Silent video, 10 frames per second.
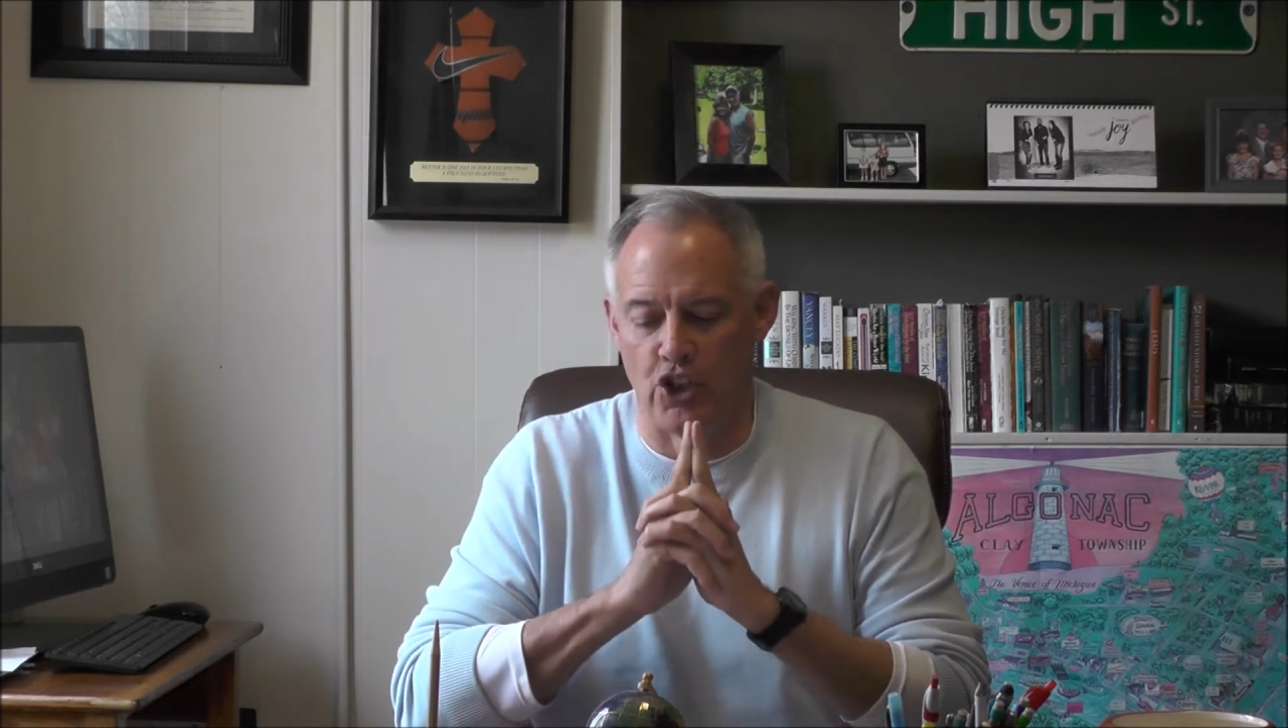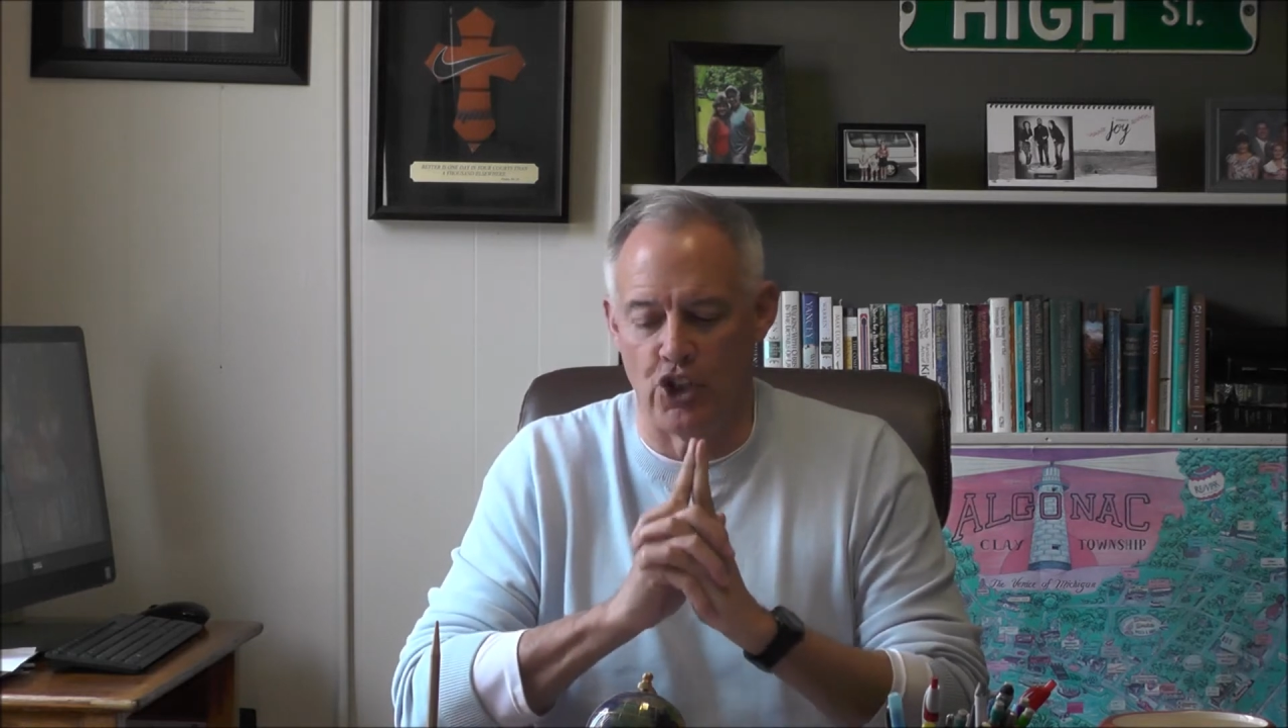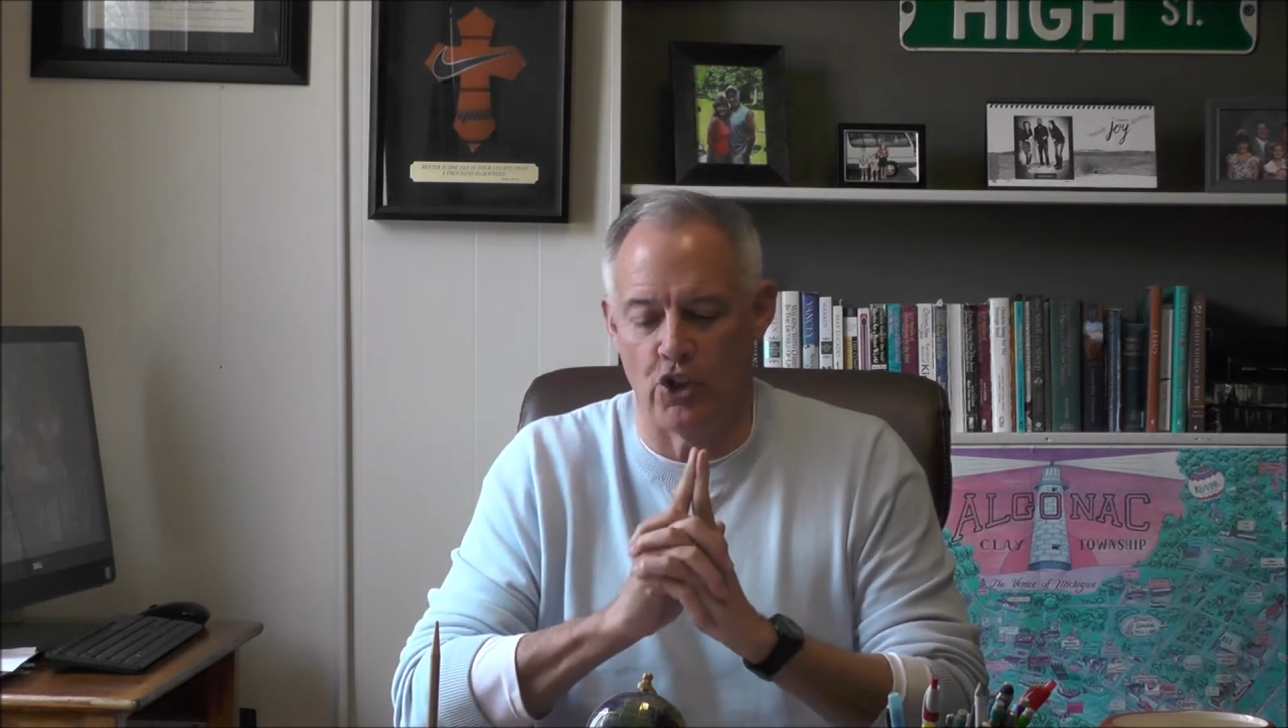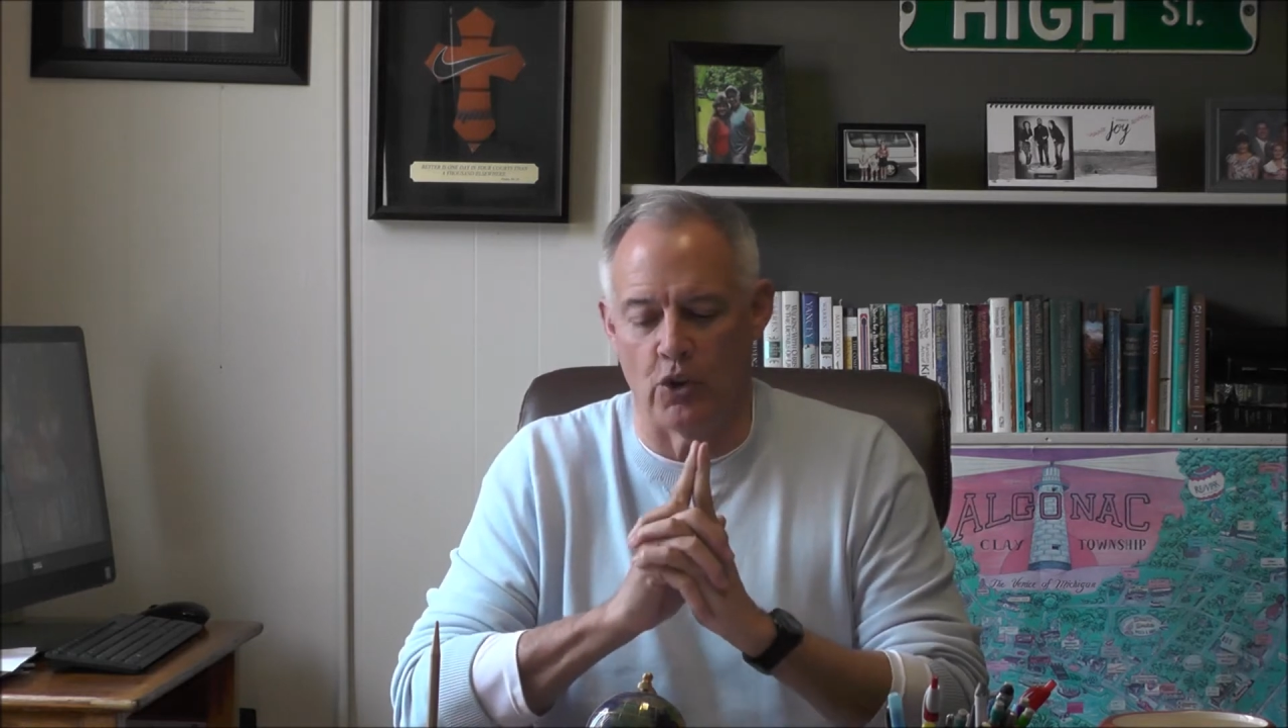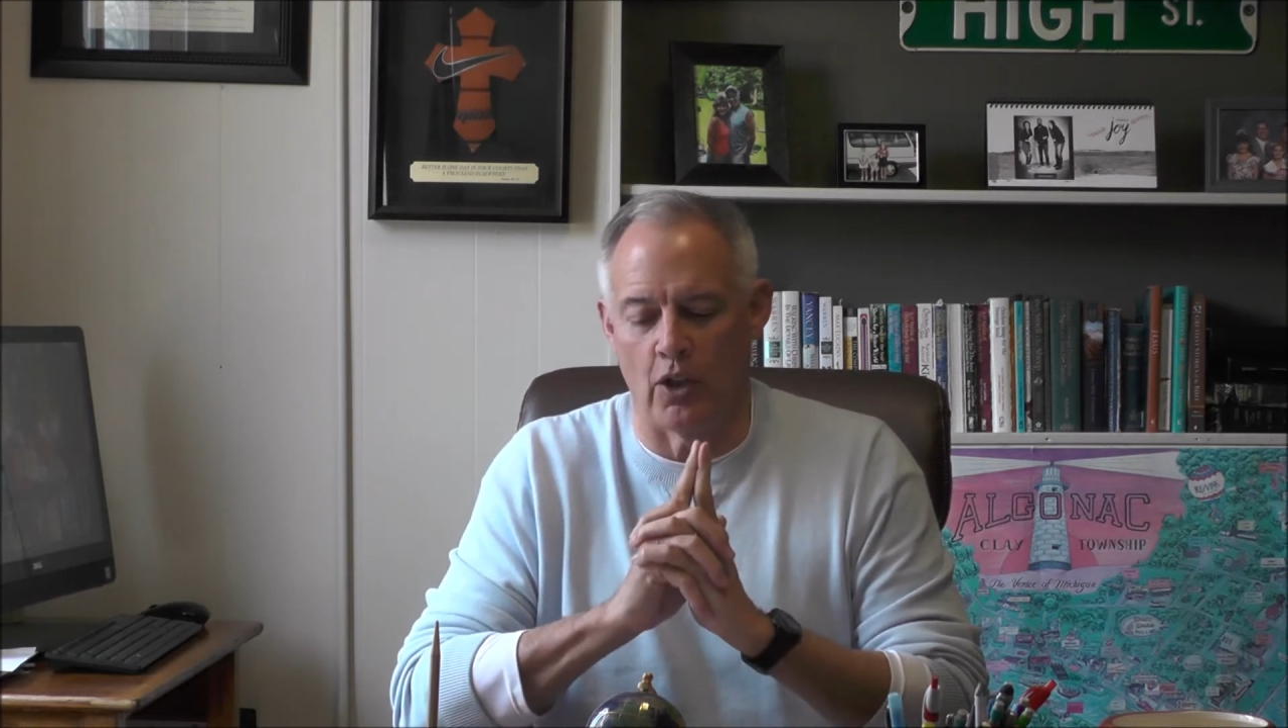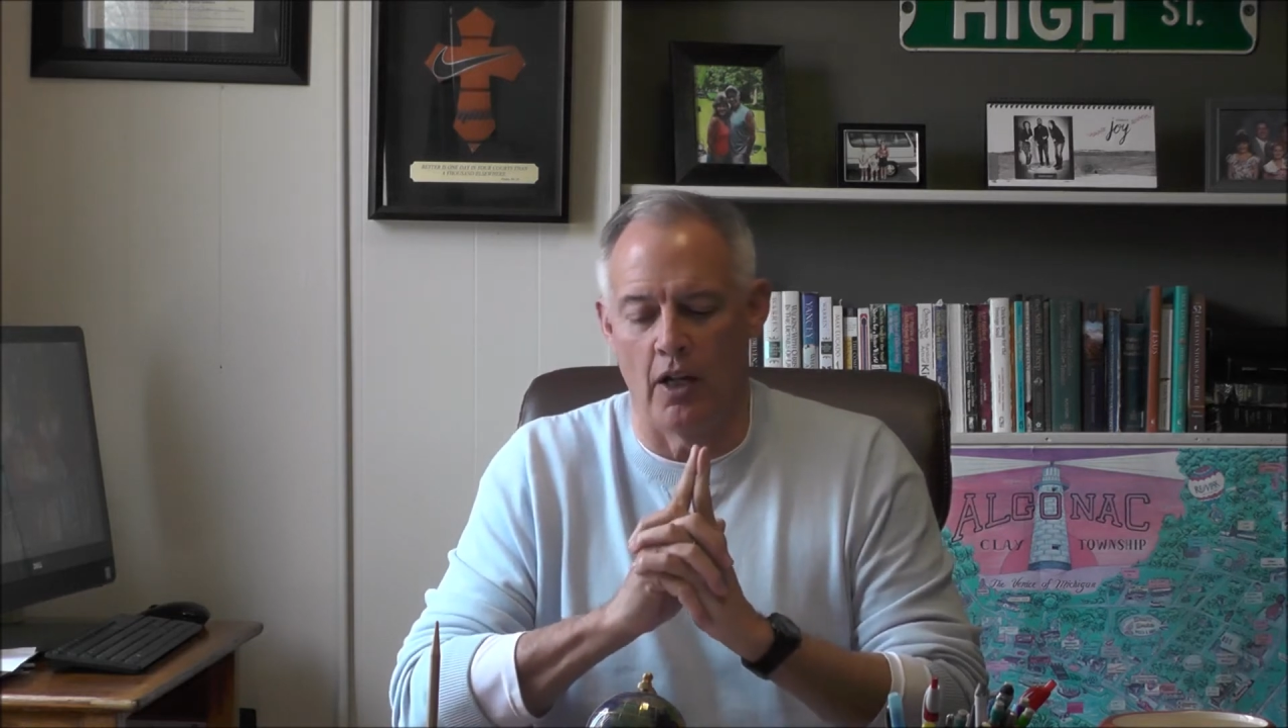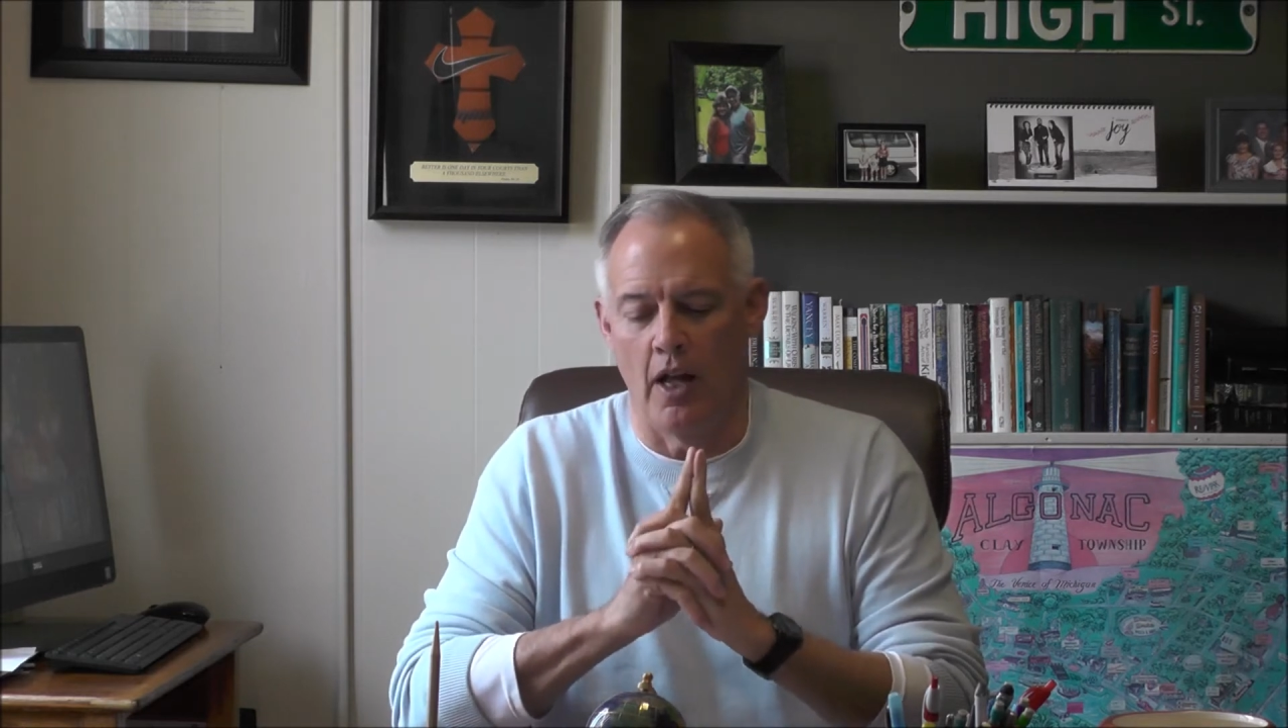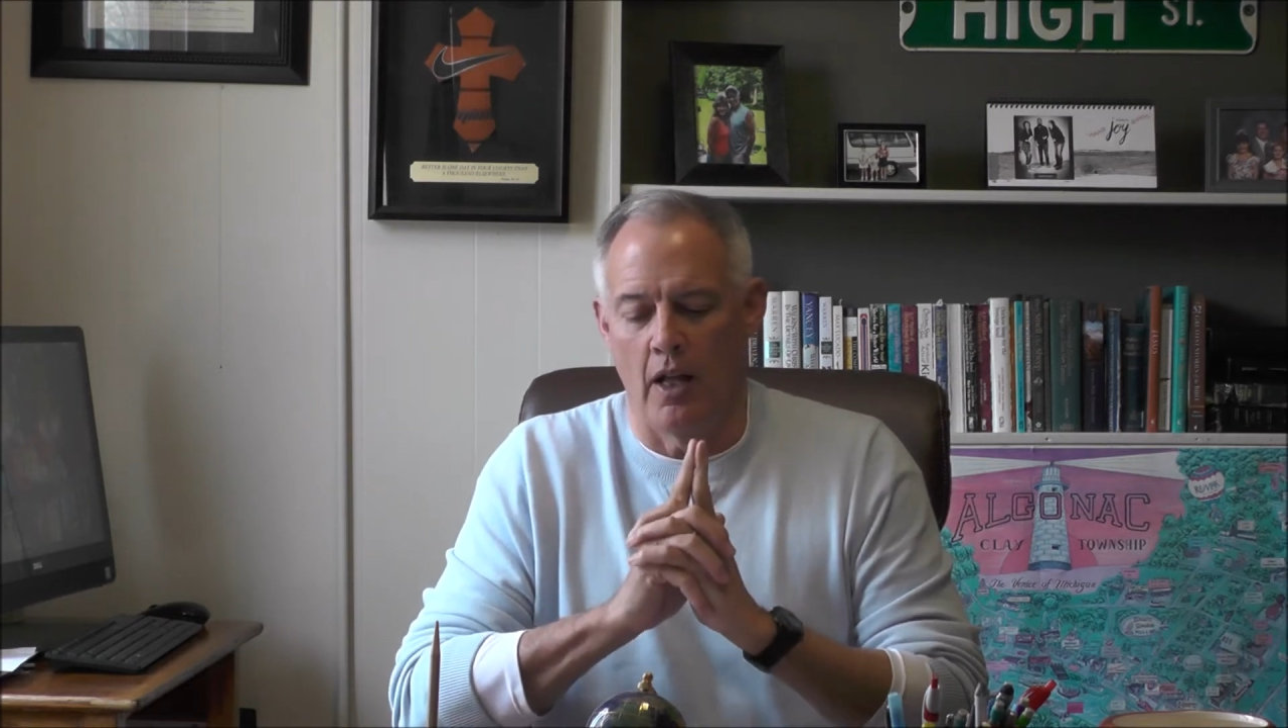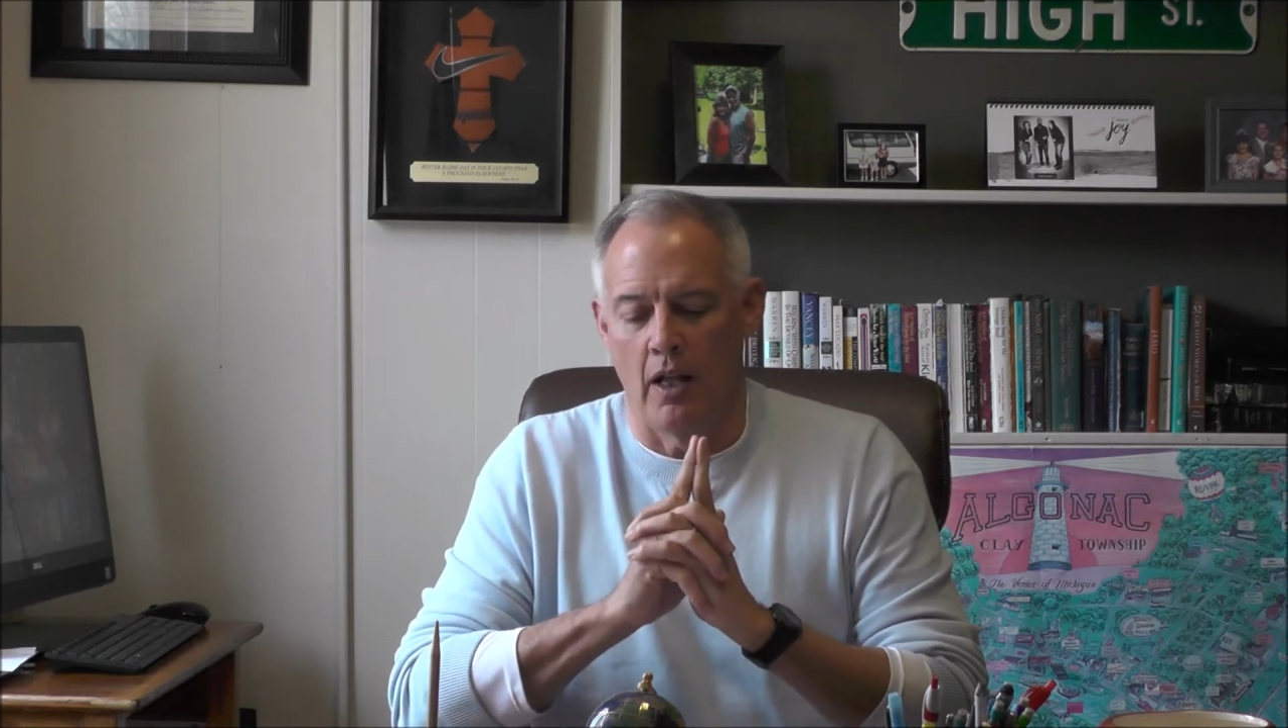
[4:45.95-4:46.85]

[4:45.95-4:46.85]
sure